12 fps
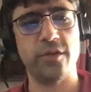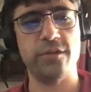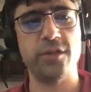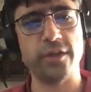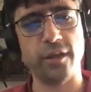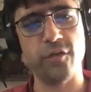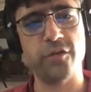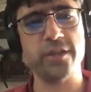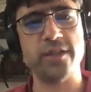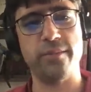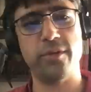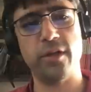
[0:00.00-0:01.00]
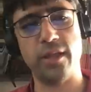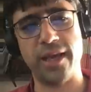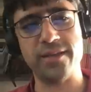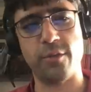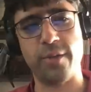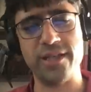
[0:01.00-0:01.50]
So Tokio, for example,
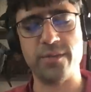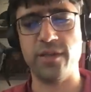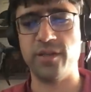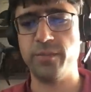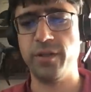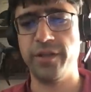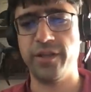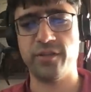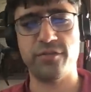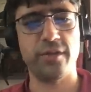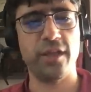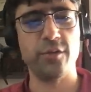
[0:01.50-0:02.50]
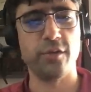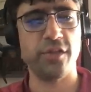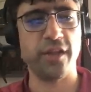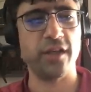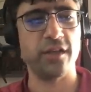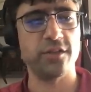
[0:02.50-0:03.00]
Eliza Weisman is building this really
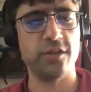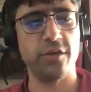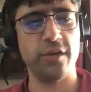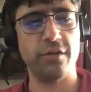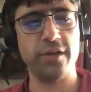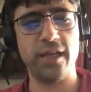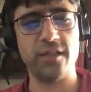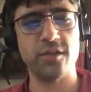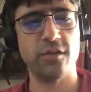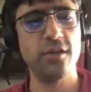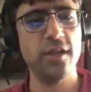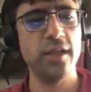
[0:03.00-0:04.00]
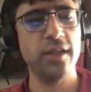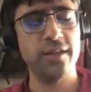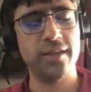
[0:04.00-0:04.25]
cool thing called Tokio console.